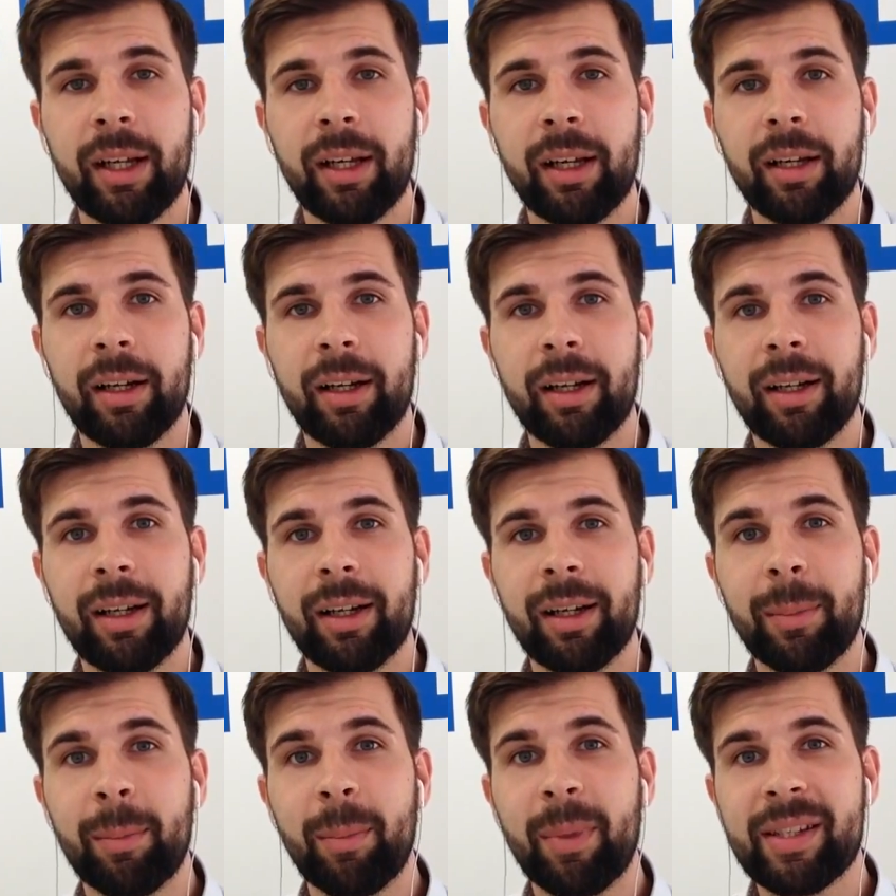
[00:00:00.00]

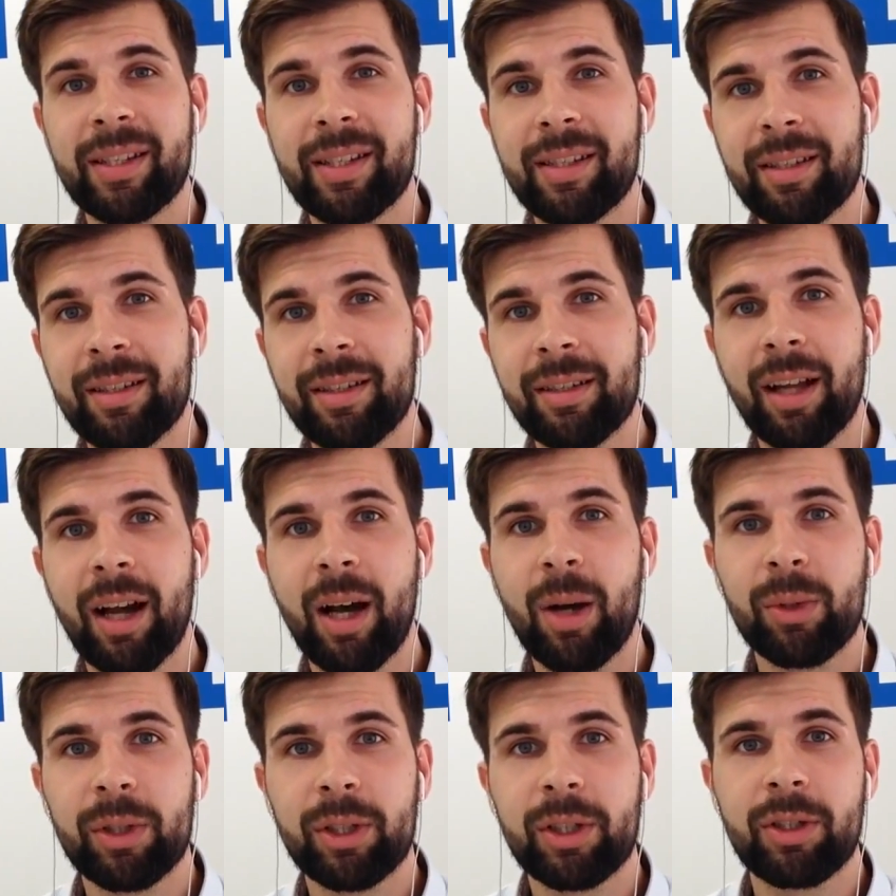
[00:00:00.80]
but still
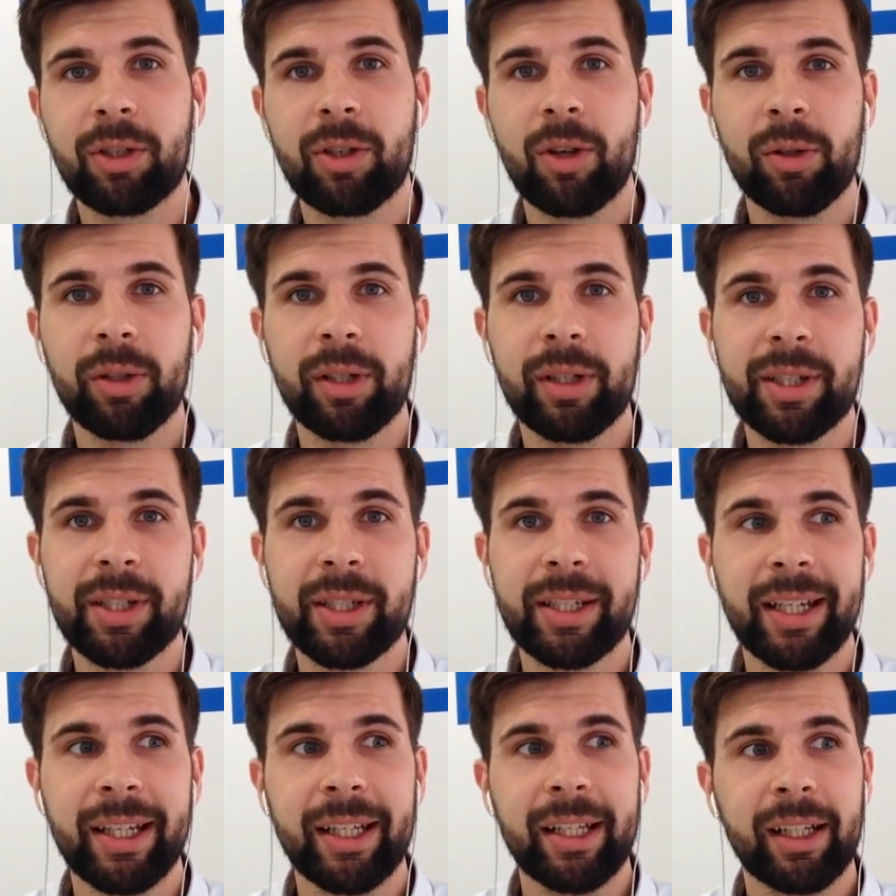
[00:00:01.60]
our
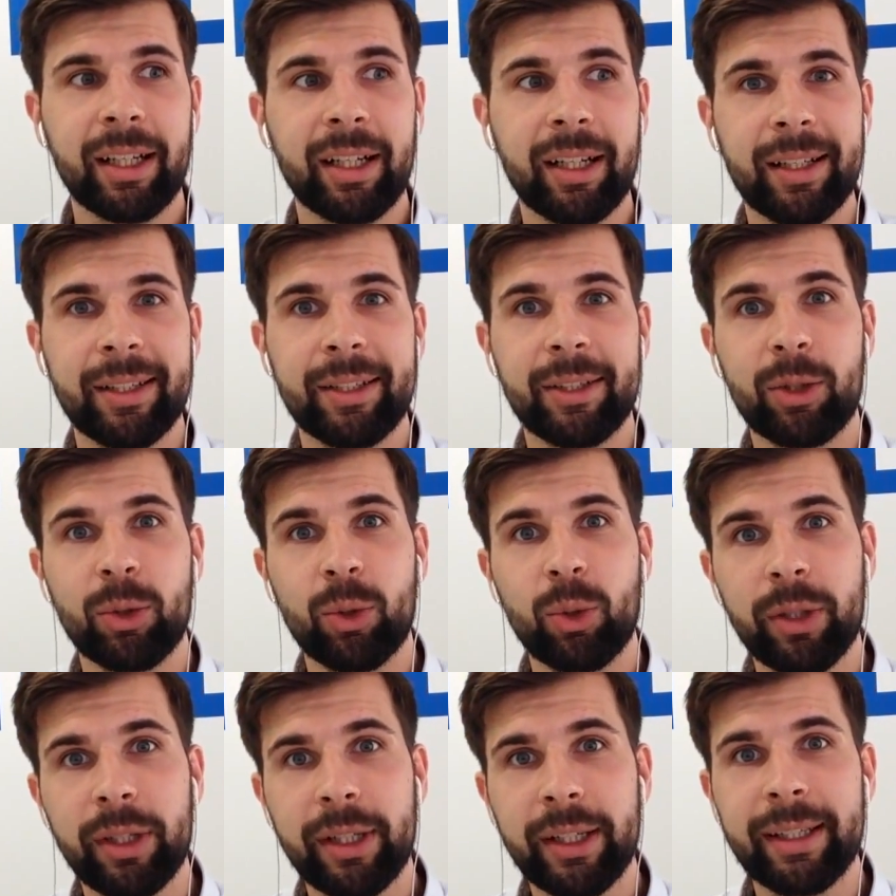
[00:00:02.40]
crawlers
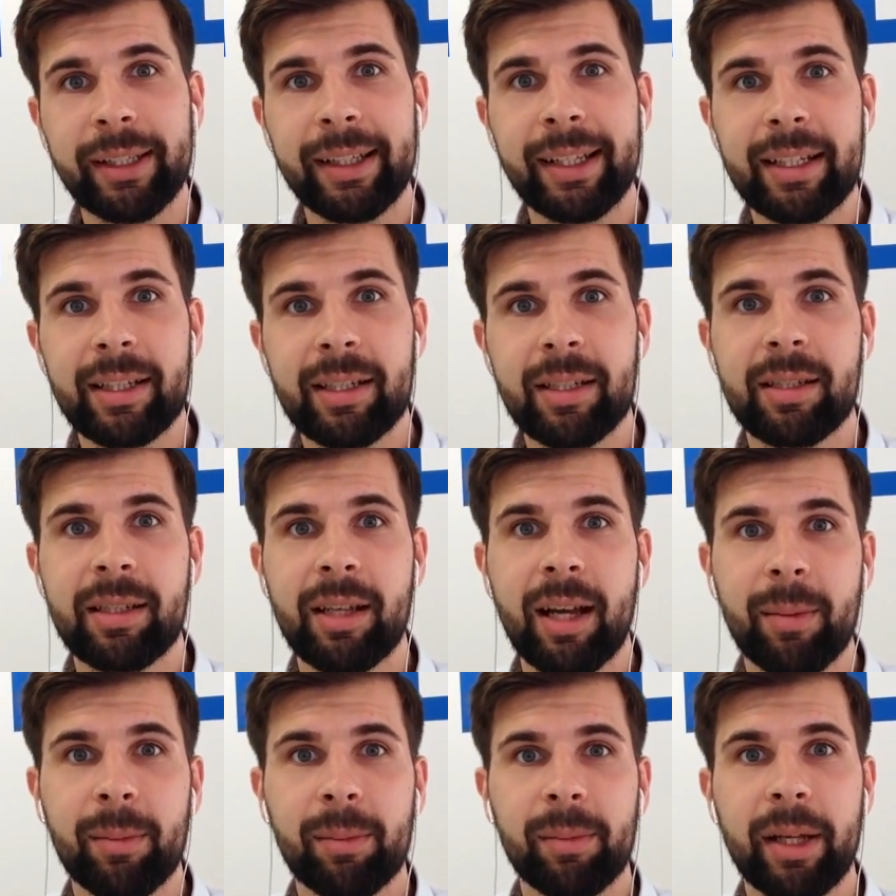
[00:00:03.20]
do index
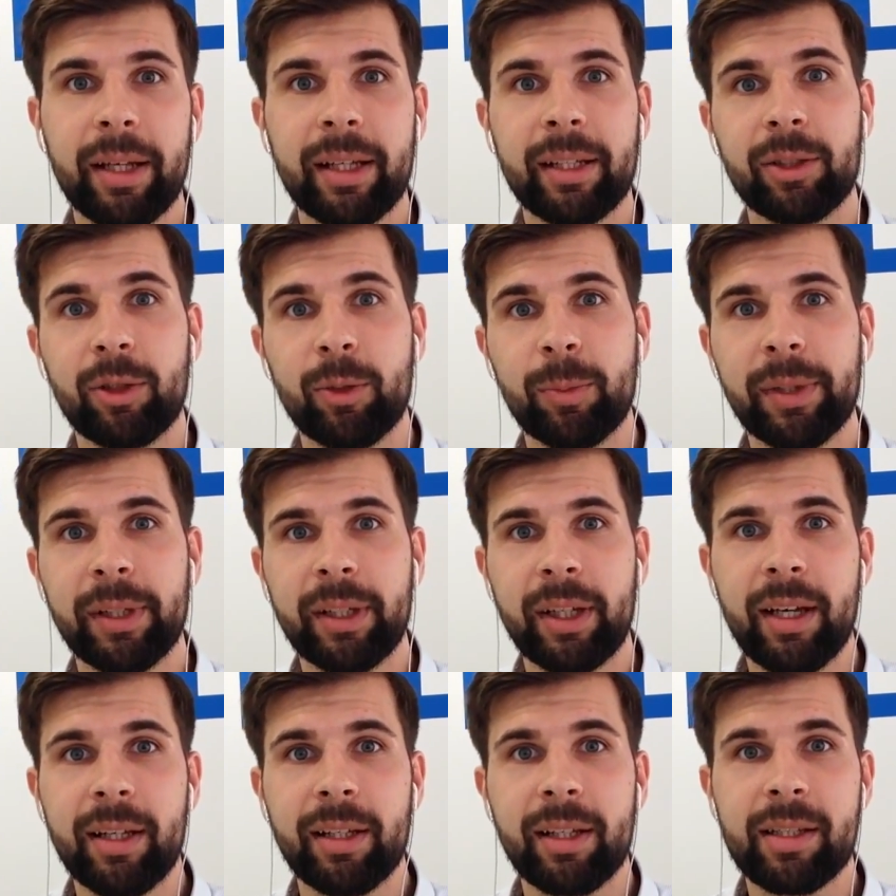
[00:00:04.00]
some like
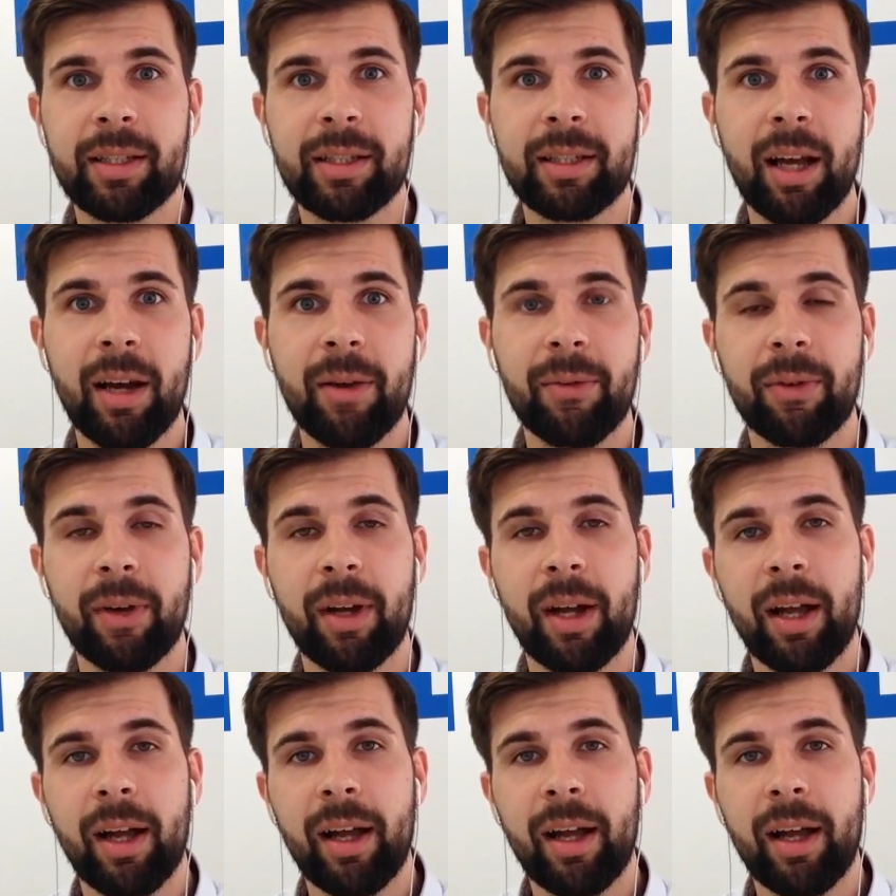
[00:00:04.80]
duplicated stuff.